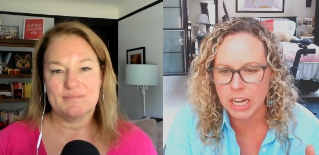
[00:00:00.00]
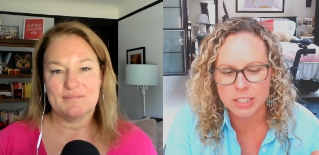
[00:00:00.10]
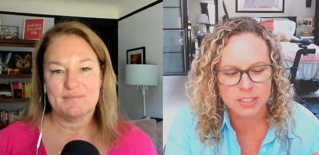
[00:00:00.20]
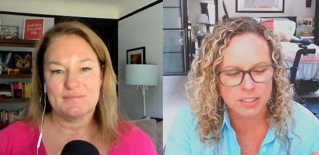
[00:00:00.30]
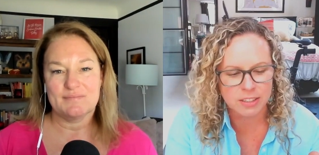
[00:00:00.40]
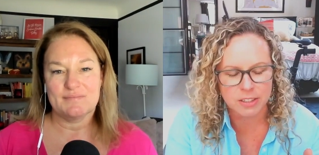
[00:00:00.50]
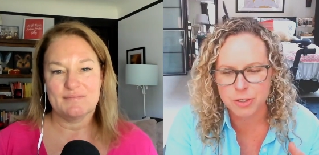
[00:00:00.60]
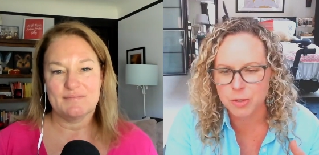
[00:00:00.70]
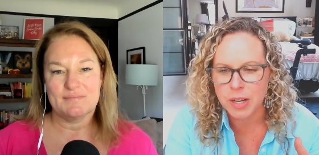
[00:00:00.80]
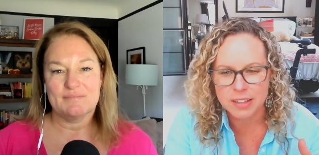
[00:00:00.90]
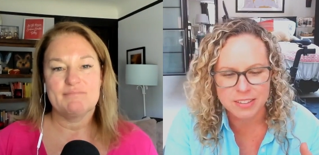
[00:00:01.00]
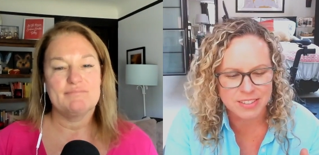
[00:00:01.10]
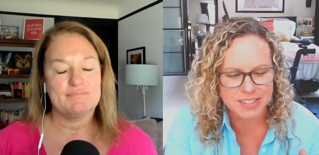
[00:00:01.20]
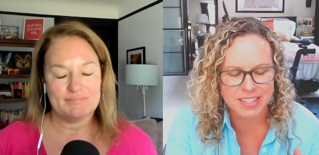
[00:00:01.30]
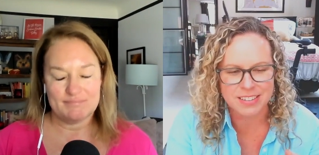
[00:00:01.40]
Speaker 1: color or two
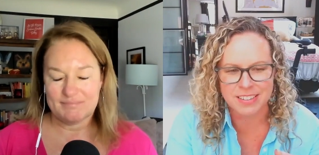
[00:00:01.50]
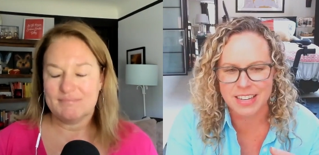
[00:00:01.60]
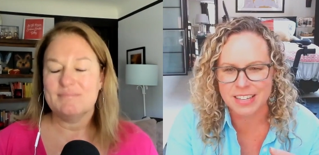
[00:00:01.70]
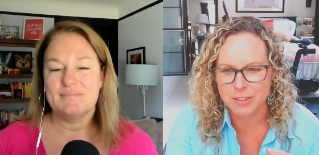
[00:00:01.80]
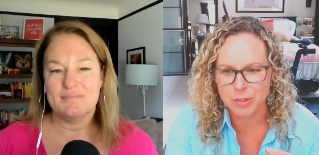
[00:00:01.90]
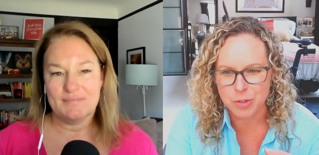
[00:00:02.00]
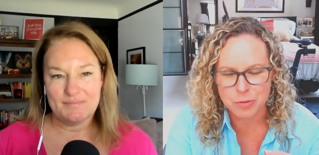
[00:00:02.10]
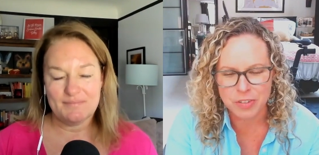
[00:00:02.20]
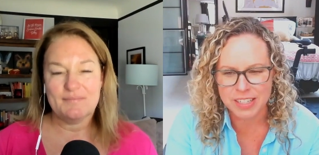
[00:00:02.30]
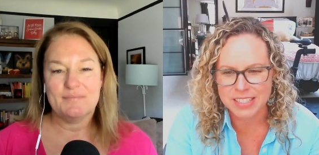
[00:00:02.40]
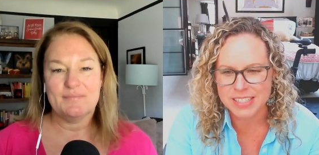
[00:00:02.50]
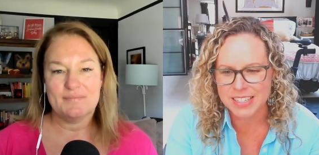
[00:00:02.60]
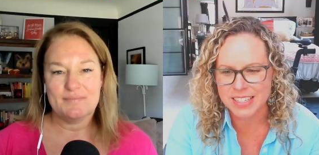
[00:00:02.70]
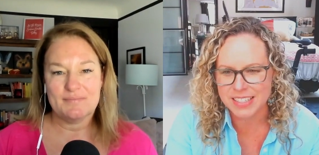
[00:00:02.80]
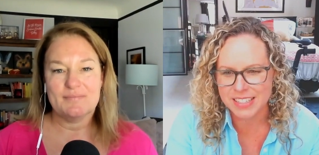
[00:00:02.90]
colors and like the two fonts
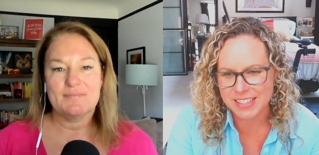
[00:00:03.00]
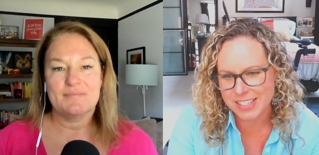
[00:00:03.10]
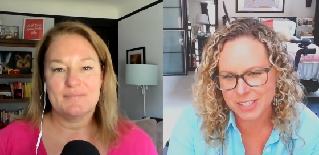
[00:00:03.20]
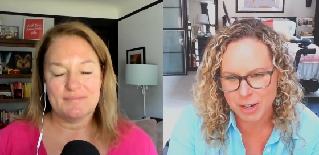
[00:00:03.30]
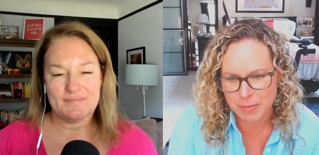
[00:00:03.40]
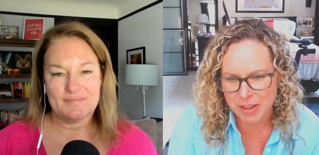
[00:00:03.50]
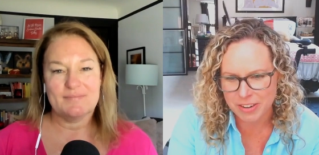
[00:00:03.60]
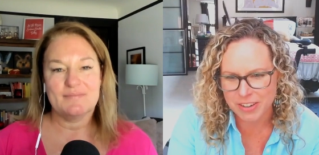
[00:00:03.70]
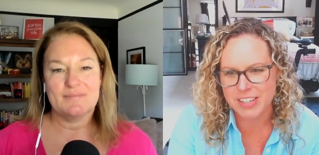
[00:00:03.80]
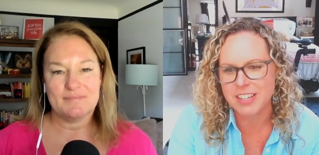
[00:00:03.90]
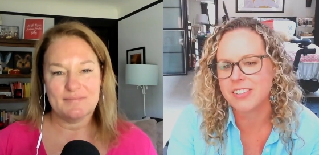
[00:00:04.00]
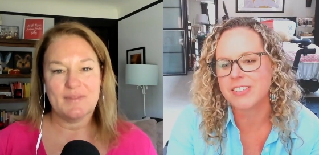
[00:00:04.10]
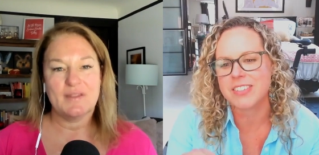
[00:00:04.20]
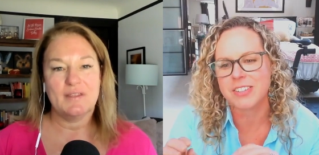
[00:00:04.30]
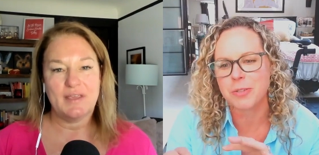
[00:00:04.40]
in Instagram that you're going to
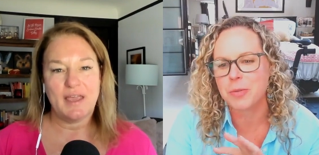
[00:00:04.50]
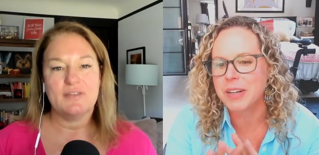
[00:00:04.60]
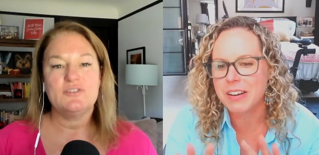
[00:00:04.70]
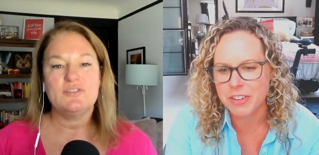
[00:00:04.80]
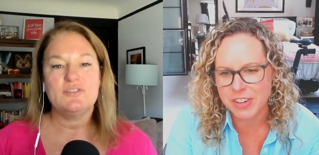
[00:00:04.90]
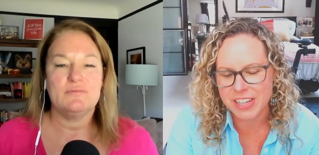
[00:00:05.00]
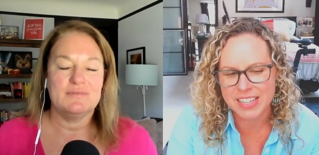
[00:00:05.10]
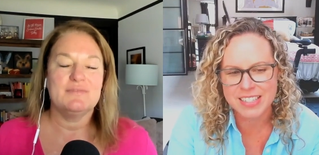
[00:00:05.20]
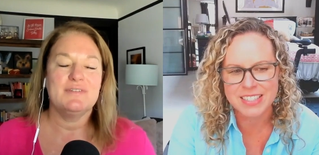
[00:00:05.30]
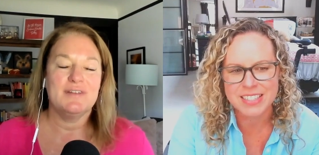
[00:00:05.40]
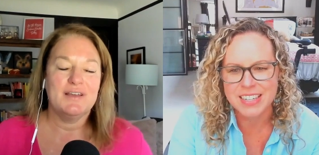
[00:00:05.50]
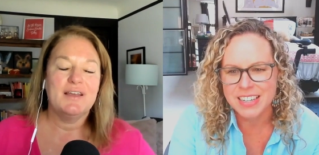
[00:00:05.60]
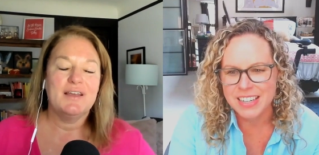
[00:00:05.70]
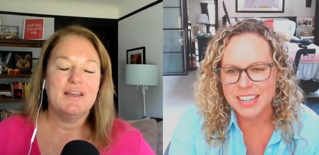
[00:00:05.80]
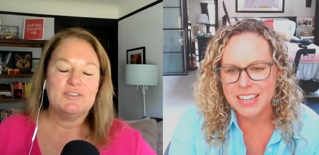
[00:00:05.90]
use yeah, or whatever it is
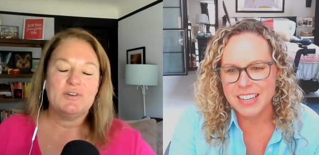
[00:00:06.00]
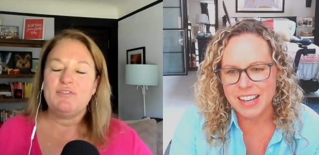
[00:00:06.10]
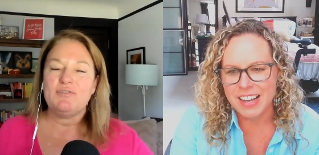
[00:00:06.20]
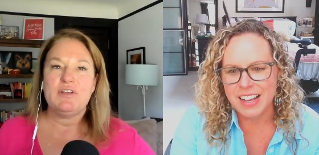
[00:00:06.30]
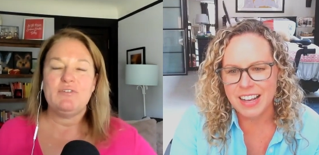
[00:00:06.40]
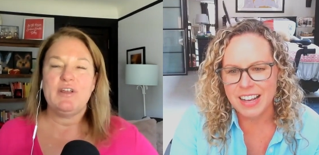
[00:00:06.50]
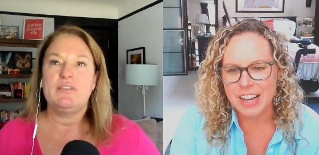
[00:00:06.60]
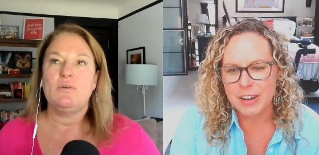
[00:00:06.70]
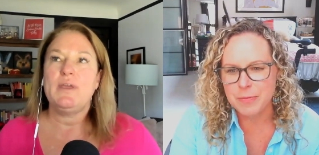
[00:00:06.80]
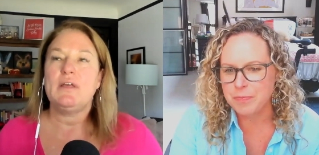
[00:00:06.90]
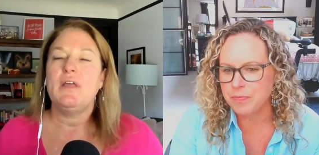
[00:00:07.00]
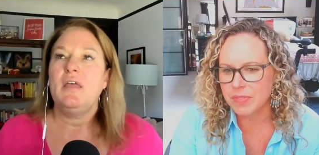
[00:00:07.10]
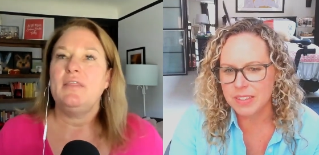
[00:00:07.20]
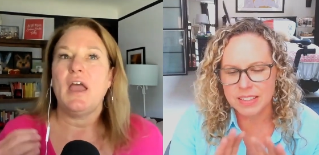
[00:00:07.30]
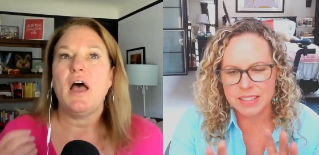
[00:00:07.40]
Speaker 2: don't have to recreate the wheel.
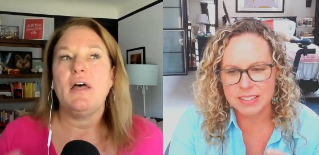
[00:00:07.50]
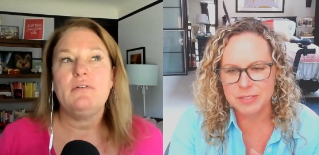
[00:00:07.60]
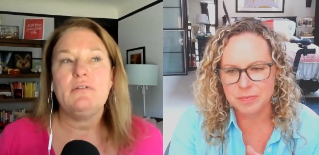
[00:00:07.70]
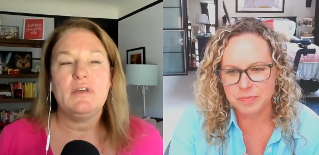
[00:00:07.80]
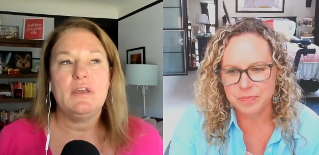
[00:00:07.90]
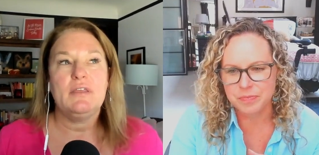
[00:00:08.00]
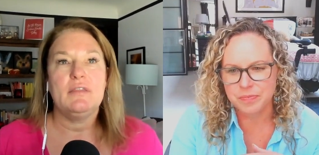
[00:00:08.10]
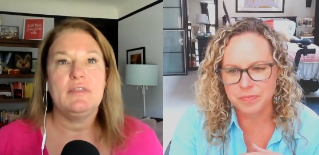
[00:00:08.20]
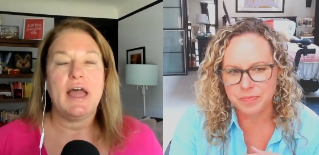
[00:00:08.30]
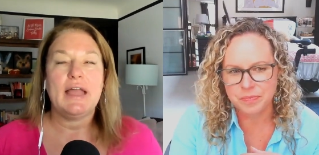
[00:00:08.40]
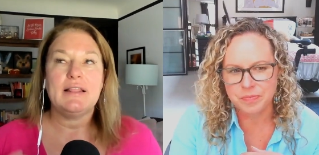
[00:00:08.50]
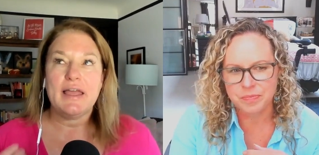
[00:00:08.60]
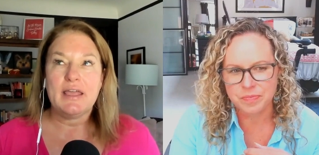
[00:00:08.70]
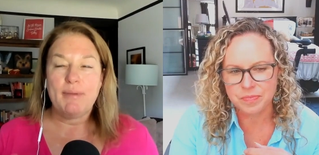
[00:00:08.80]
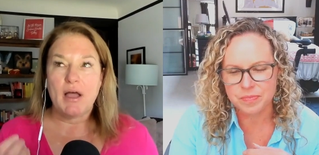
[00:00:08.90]
The other thing that I
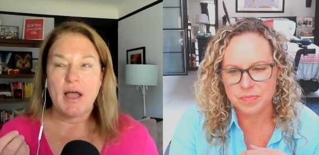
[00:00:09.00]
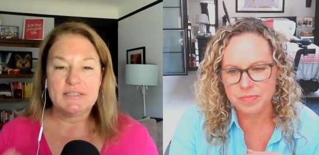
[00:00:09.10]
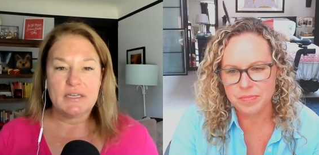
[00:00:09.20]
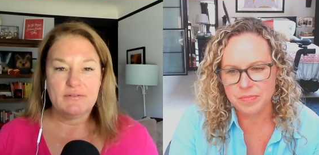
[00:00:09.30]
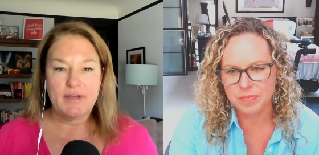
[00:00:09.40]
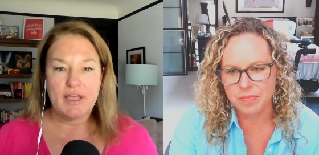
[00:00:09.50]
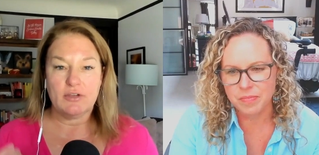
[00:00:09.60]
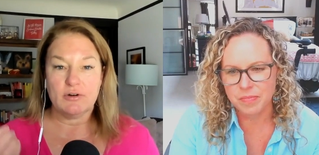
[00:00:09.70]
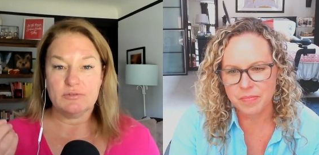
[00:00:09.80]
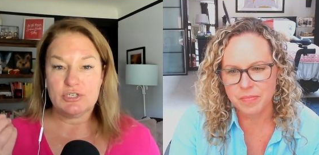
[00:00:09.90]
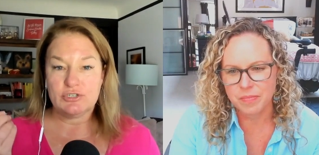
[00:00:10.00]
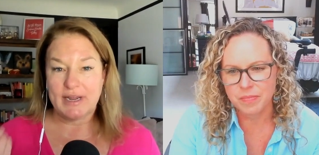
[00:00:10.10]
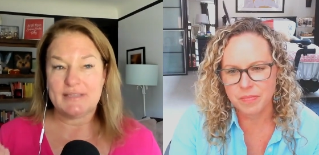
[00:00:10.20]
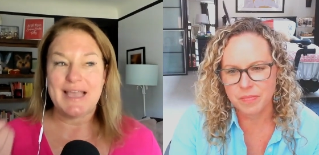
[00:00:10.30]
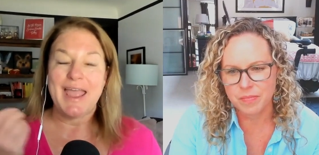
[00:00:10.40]
like about identifying your own
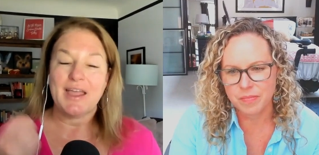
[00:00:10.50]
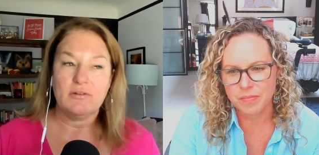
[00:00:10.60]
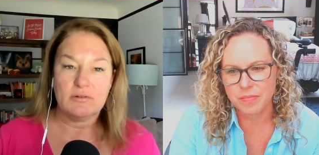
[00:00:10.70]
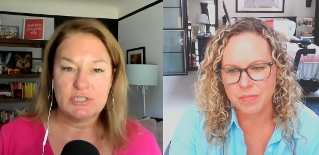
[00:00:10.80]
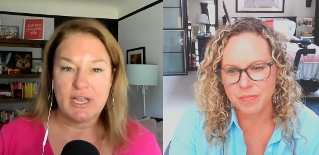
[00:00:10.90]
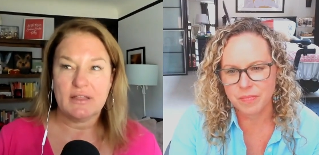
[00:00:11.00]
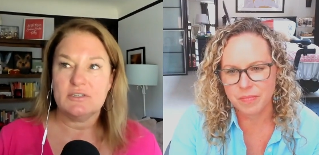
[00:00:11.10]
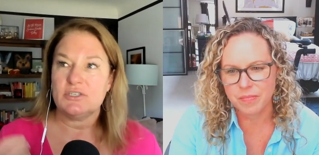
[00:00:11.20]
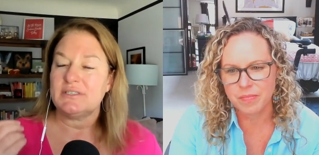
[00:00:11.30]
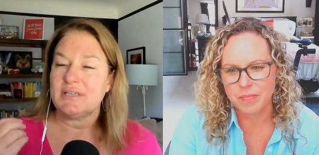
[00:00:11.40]
strengths and your own challenges